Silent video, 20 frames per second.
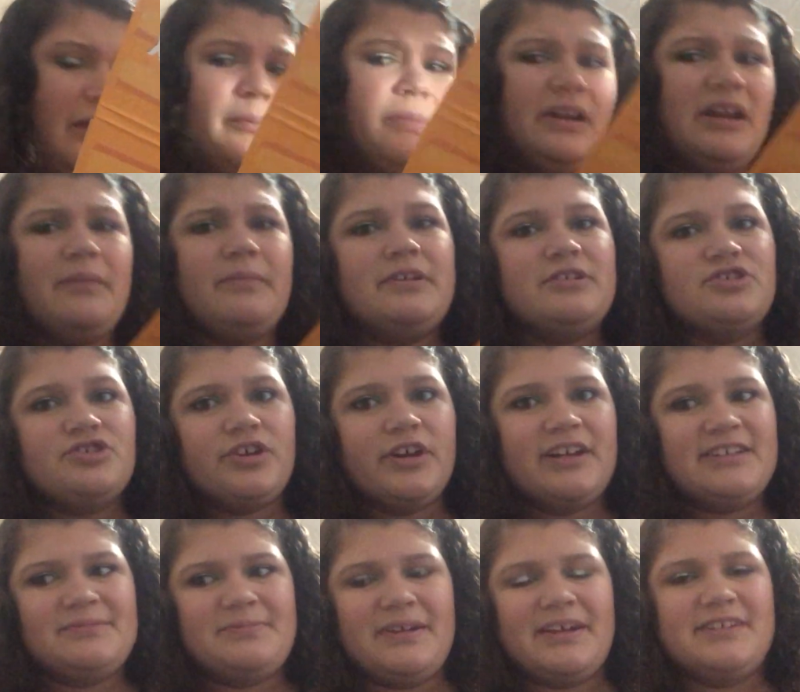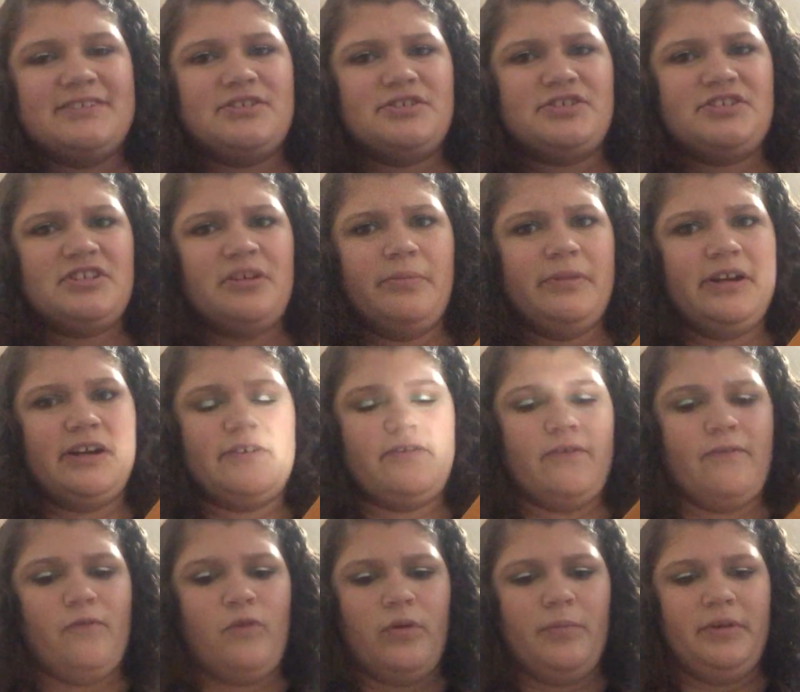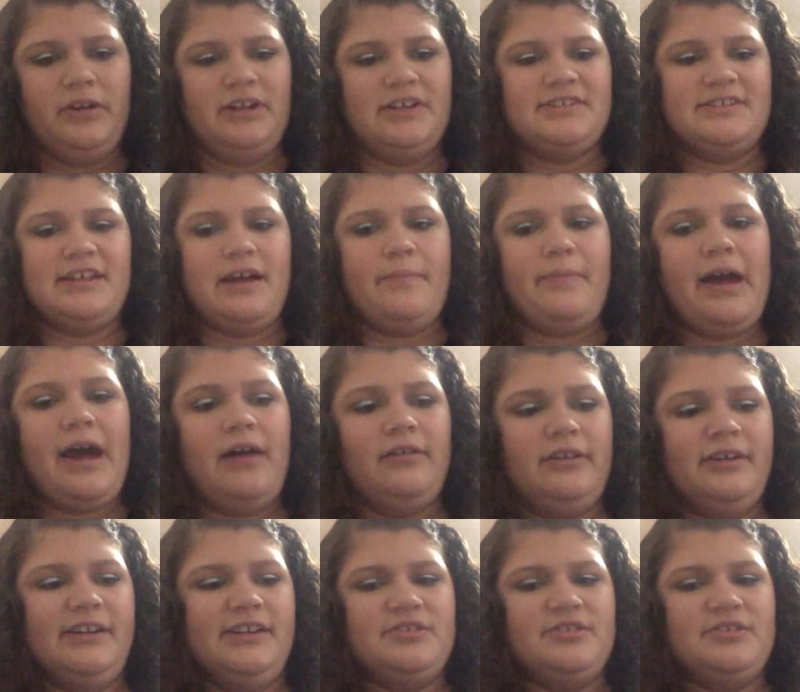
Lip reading: But I'm intrigued because there's so many different formulas in that palette,